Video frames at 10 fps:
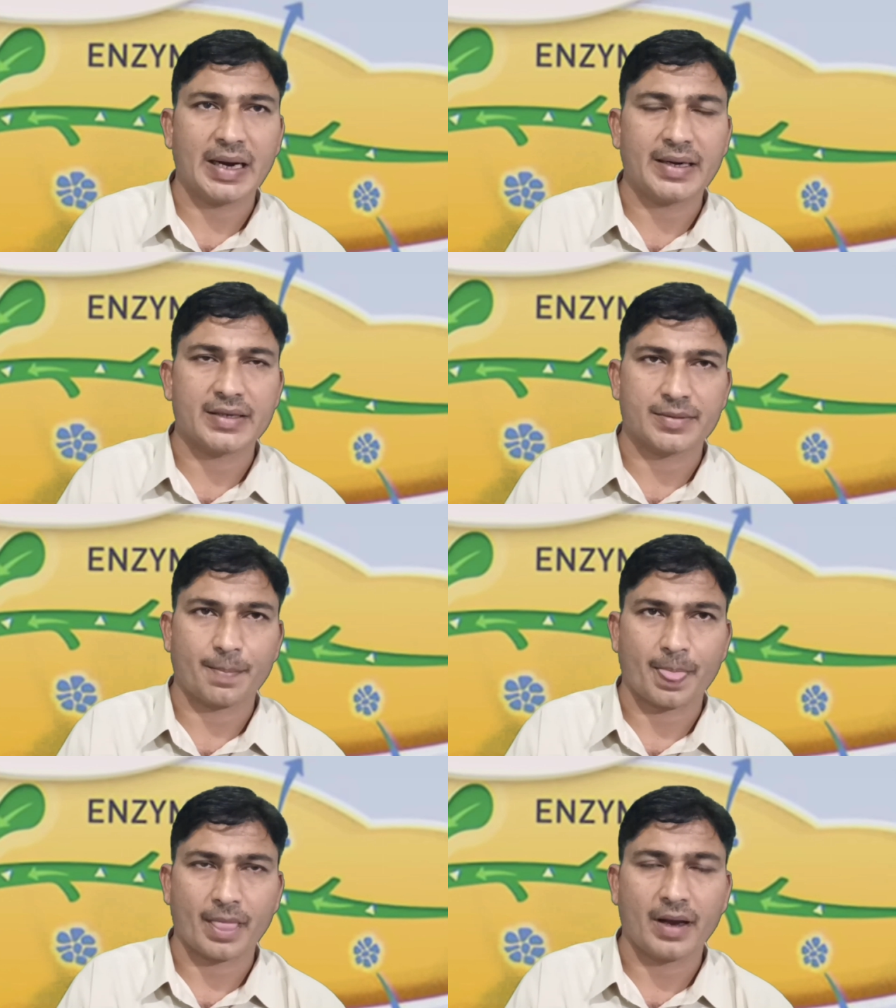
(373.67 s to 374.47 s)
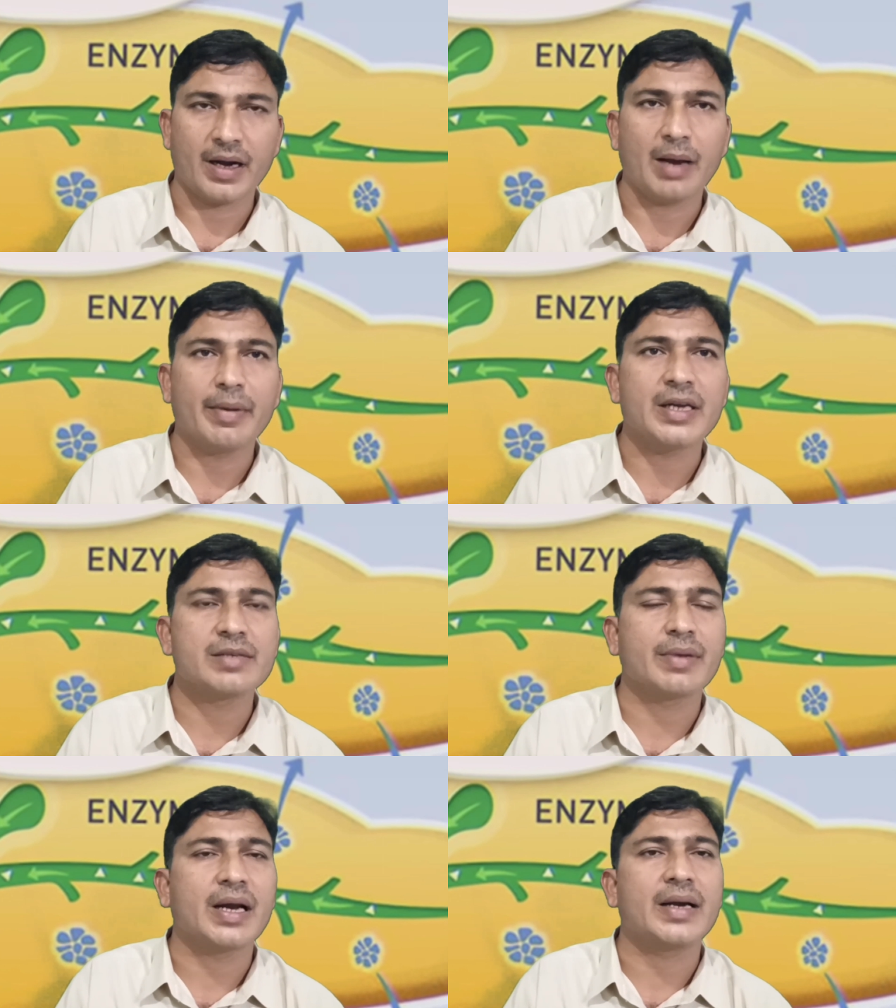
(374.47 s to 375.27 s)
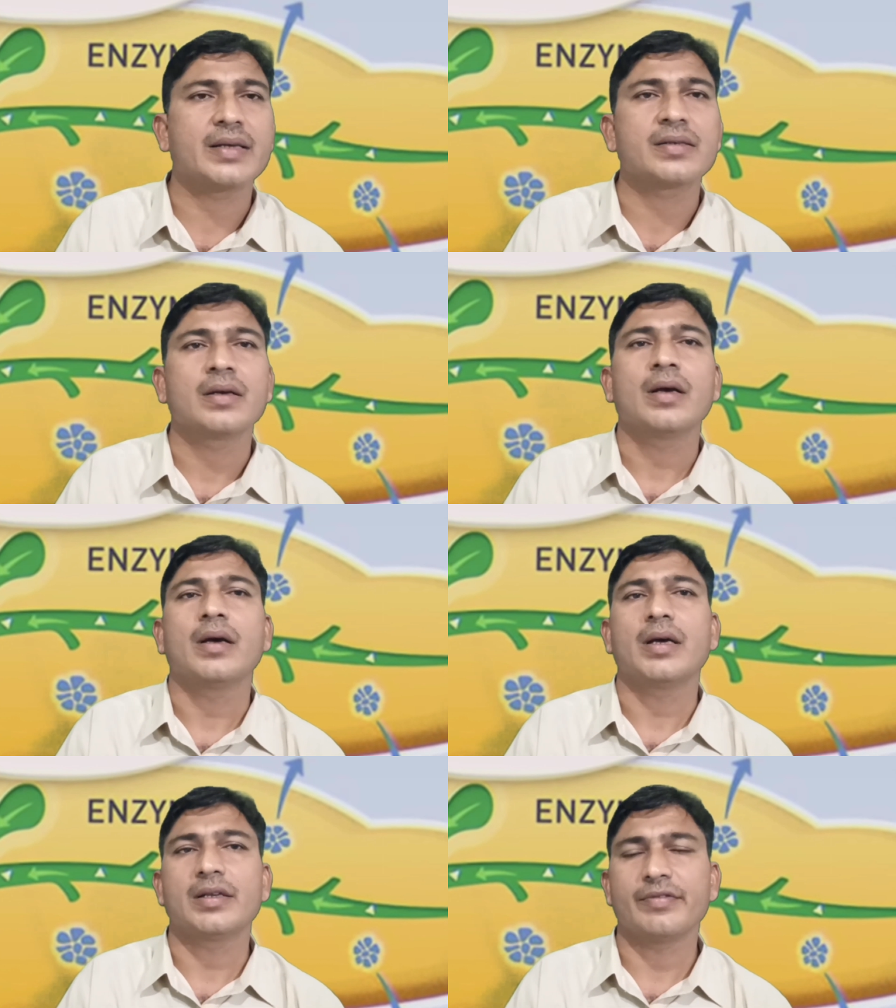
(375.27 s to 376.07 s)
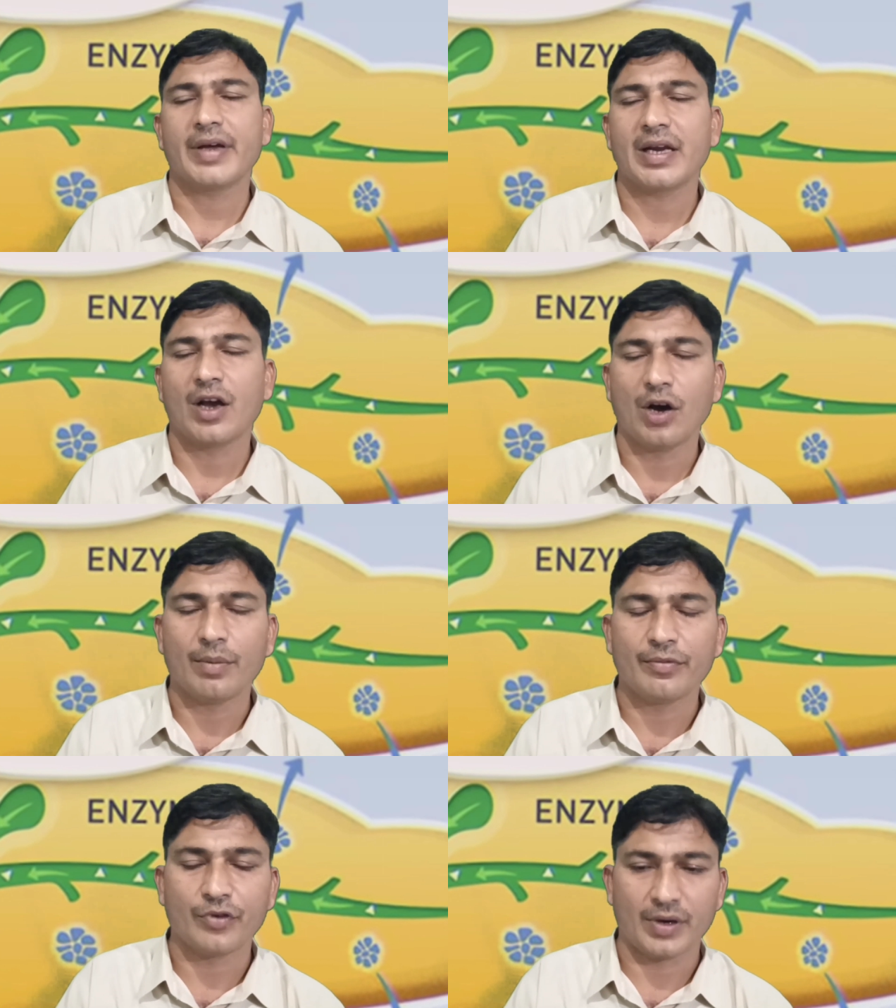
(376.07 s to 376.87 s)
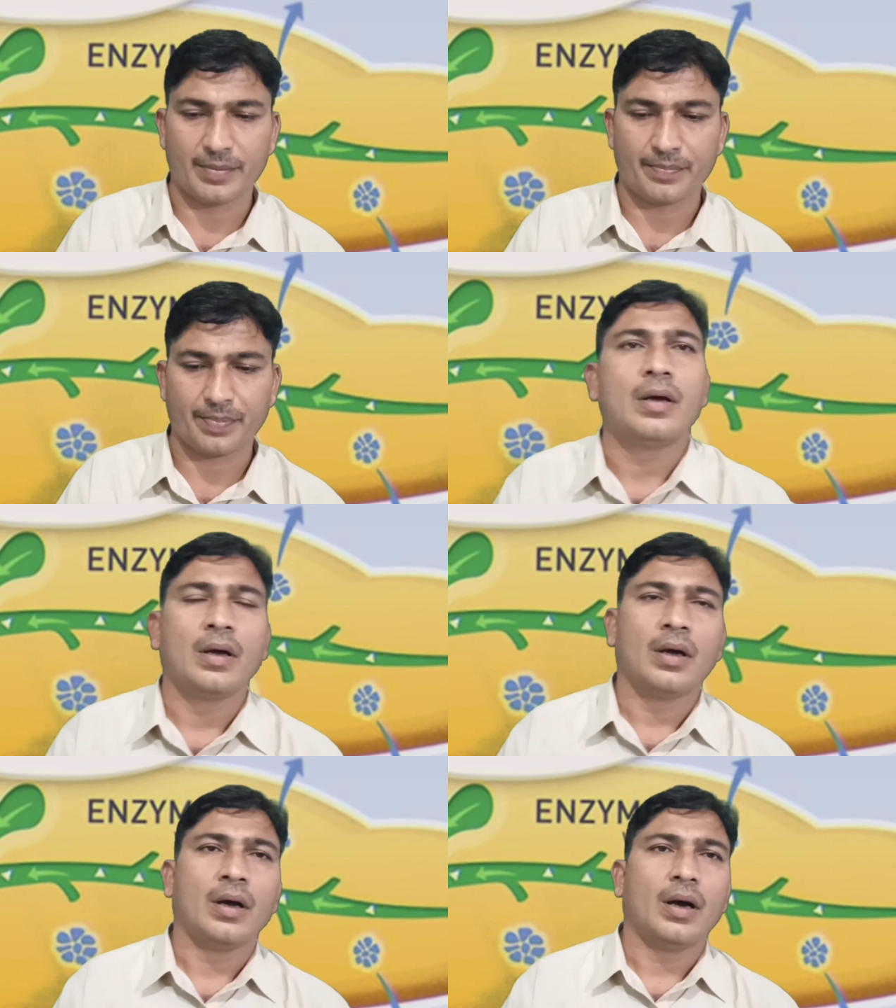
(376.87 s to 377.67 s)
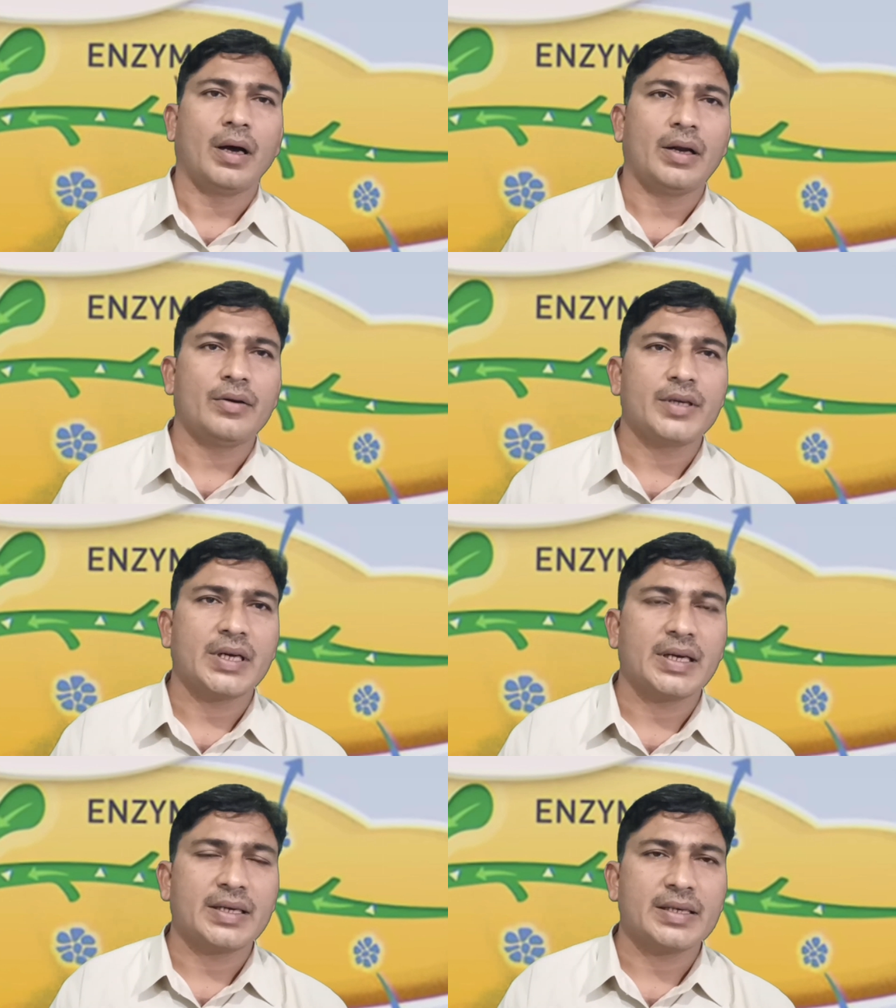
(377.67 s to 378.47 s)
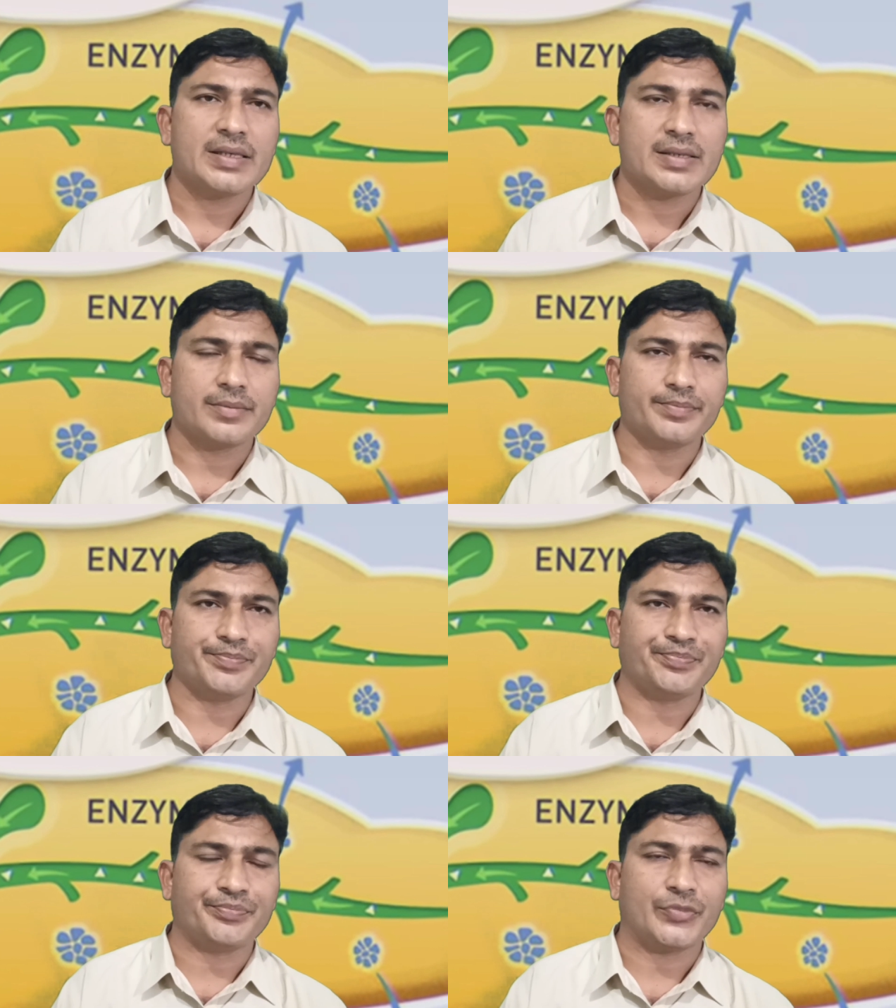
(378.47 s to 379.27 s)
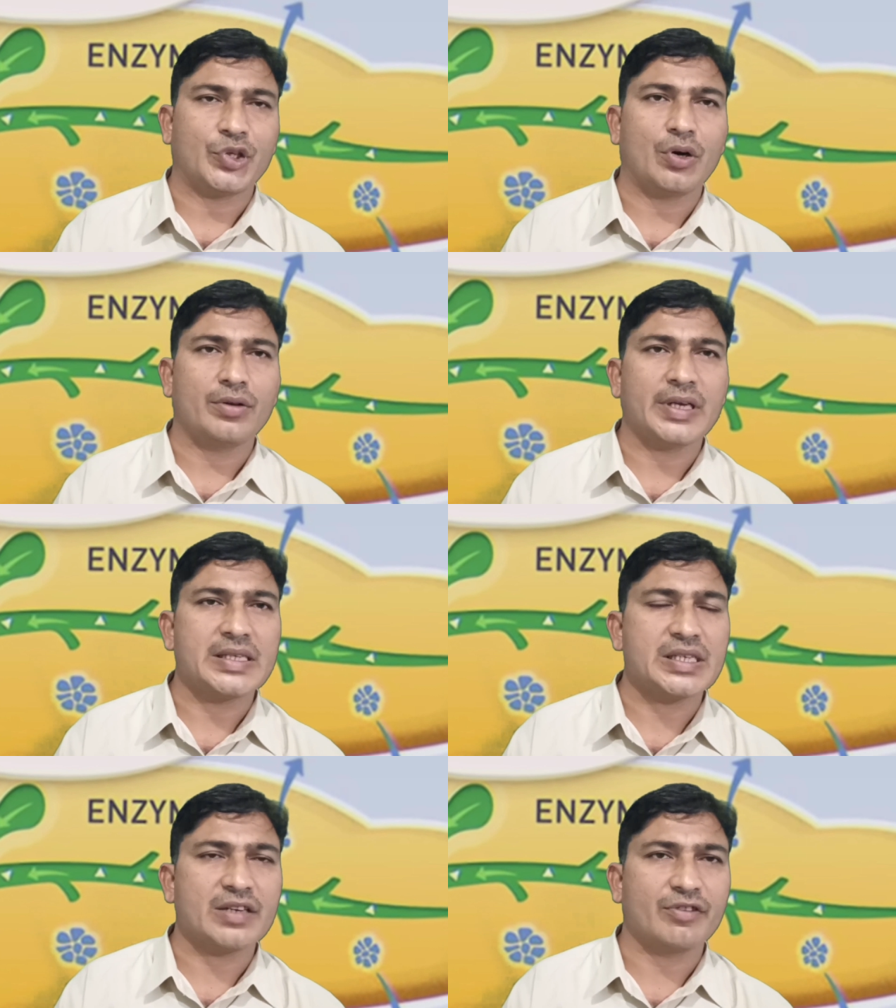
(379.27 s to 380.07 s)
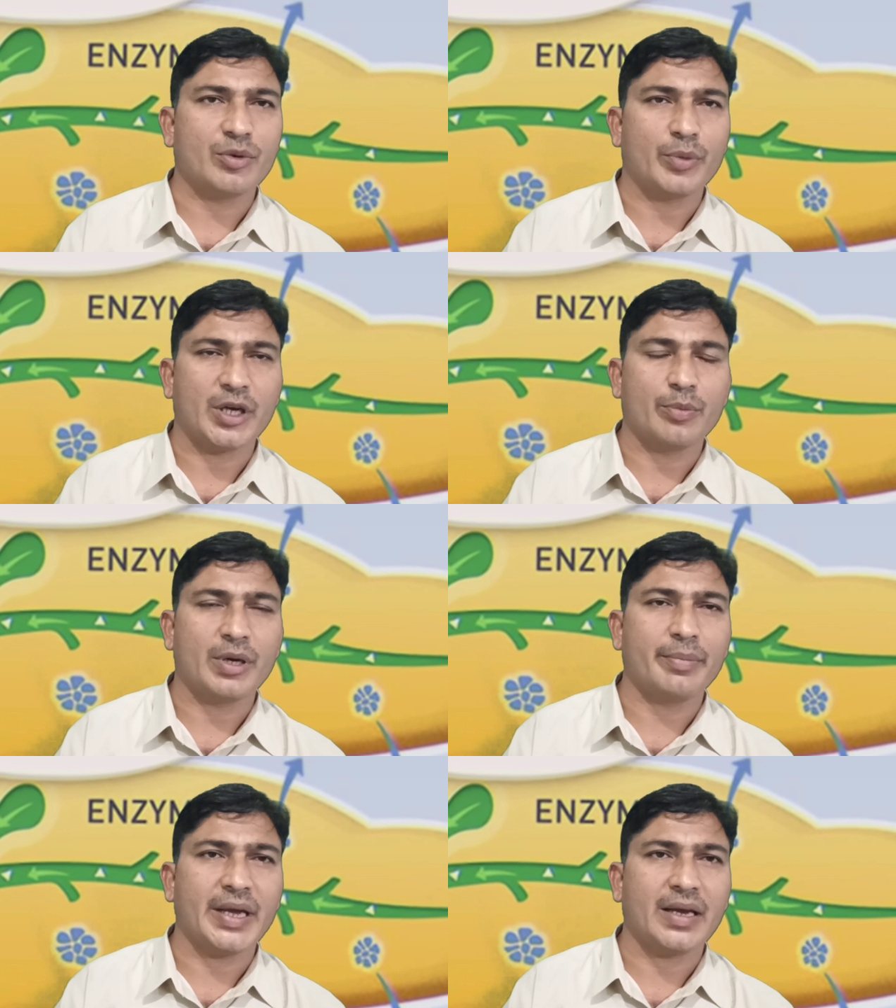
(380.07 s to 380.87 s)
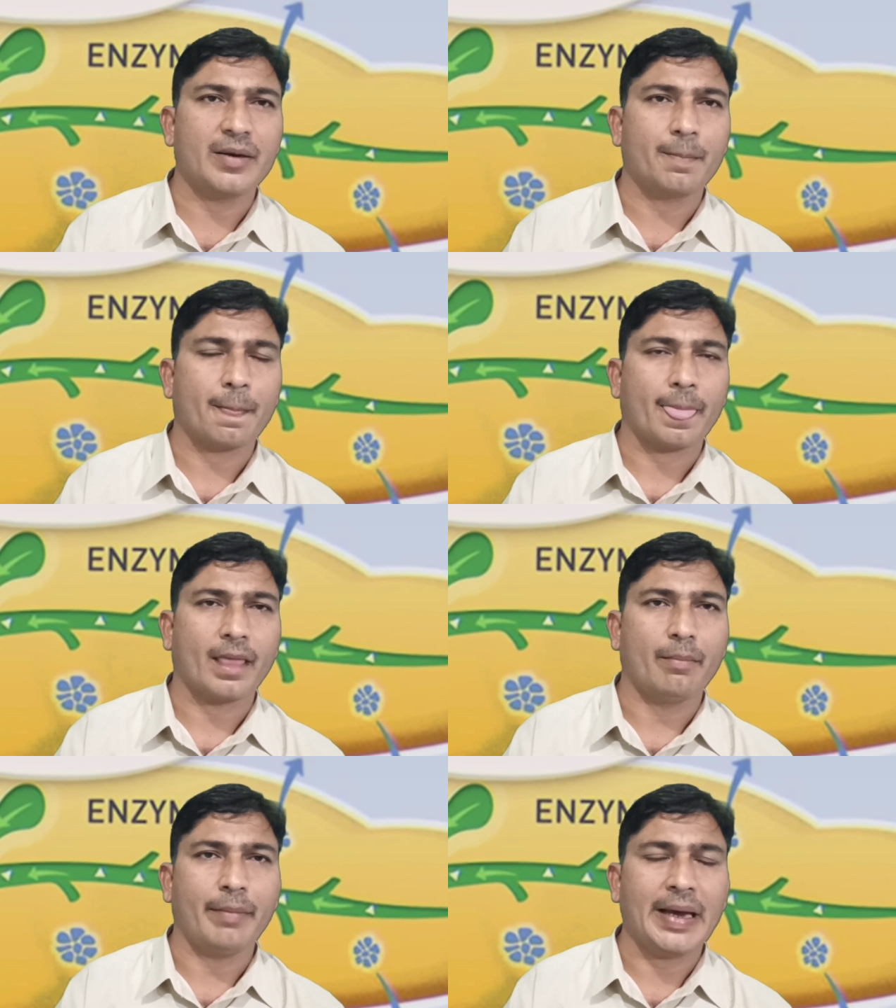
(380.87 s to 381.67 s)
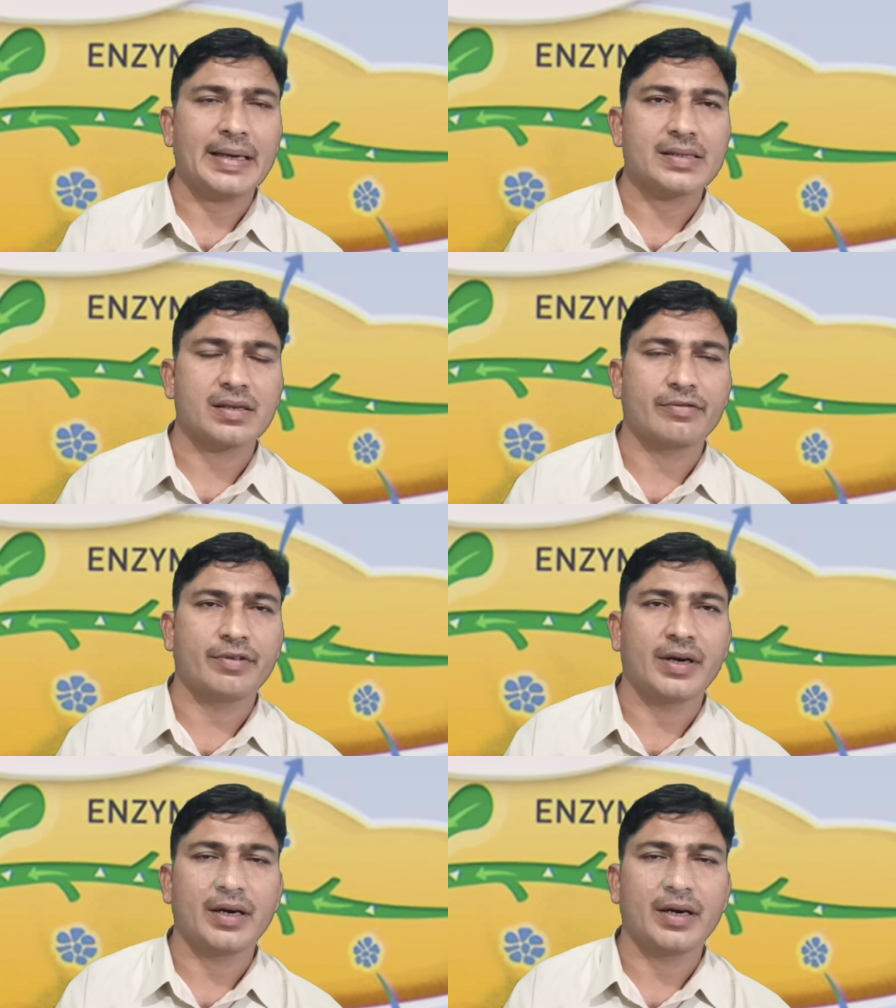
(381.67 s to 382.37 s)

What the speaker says: diabetes mellitus. Diabetes mellitus is very harmful. The normal amount of glucose in the bloodstream